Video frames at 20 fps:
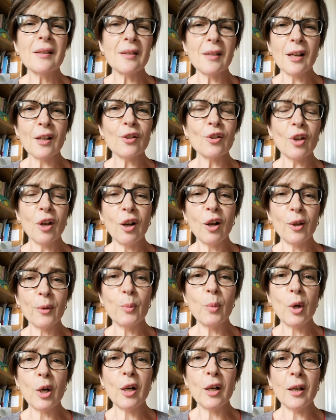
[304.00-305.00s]
such
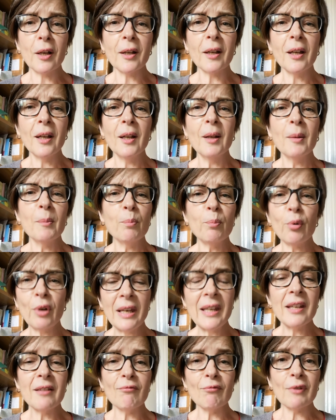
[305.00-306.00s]
hard work,
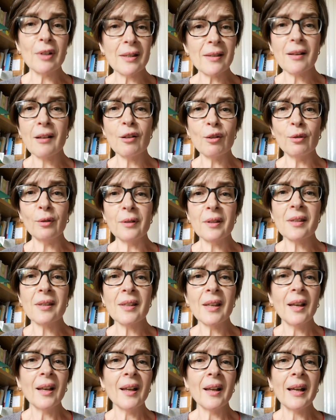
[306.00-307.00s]
brilliant
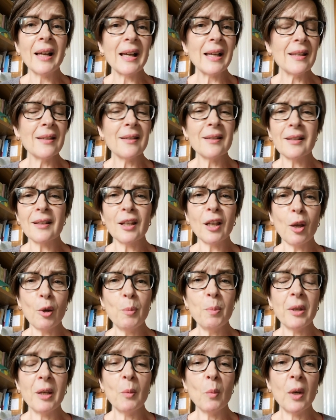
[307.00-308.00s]
results, and
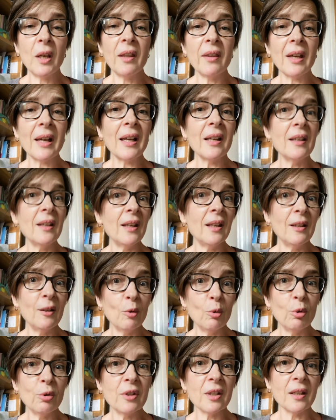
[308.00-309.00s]
coping with an
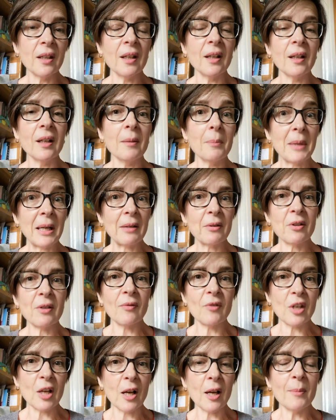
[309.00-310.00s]
inordinate amount
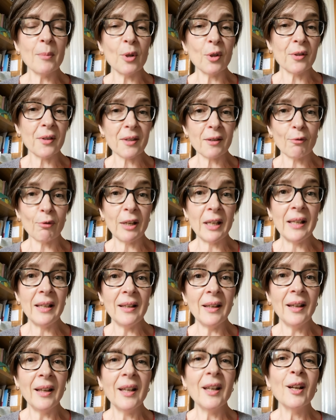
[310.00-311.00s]
of time on
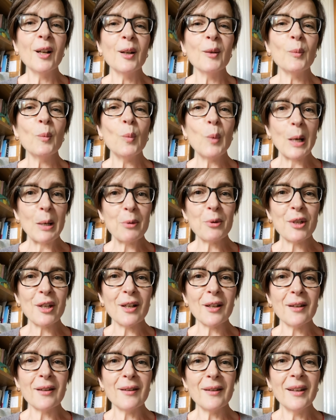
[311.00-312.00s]
screen. Well
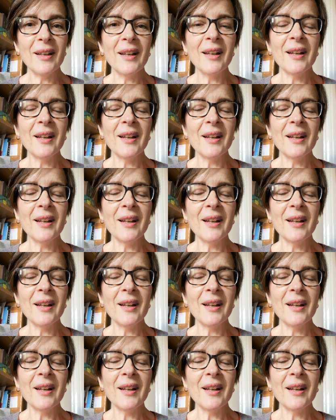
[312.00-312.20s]
done.